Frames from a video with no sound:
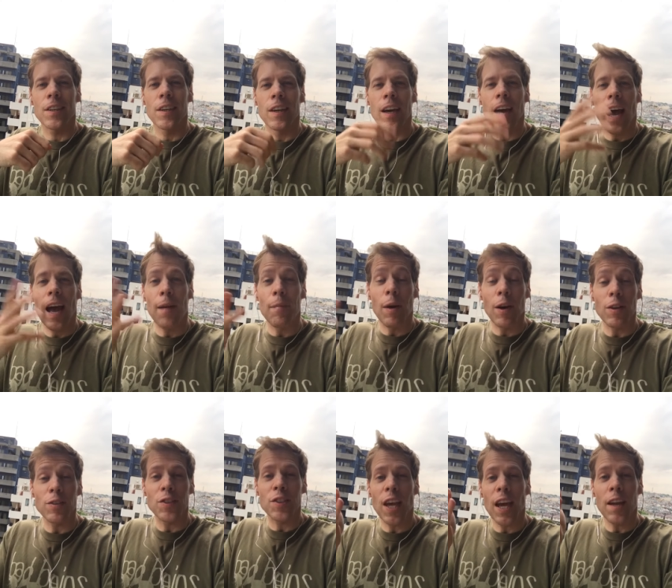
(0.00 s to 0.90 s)
I'm
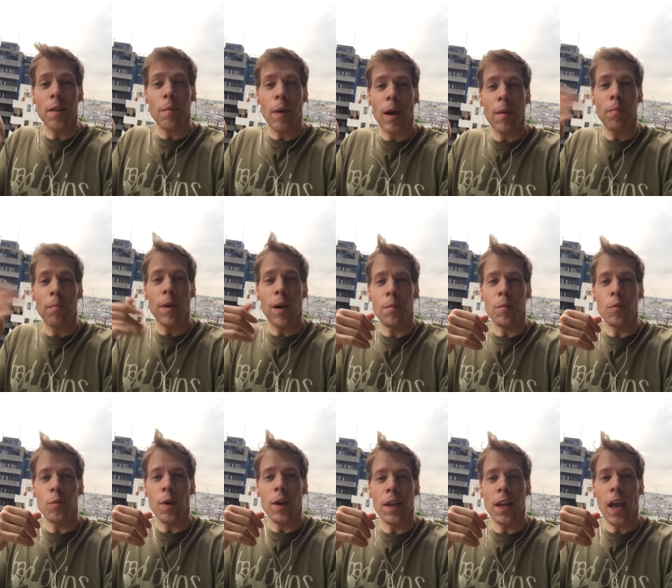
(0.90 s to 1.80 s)
outside of my
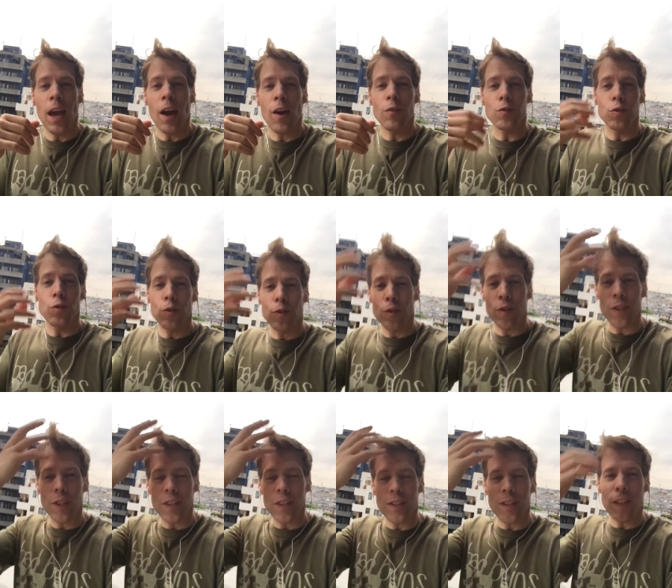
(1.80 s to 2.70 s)
apartment right now, so it
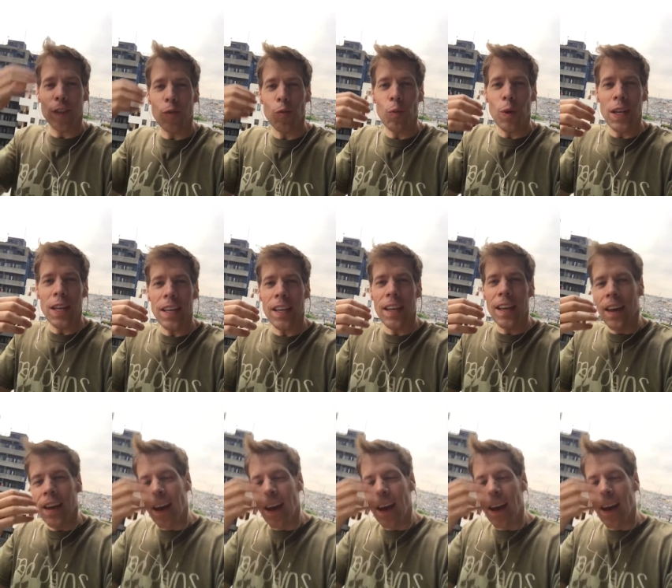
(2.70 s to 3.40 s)
seems a little windy.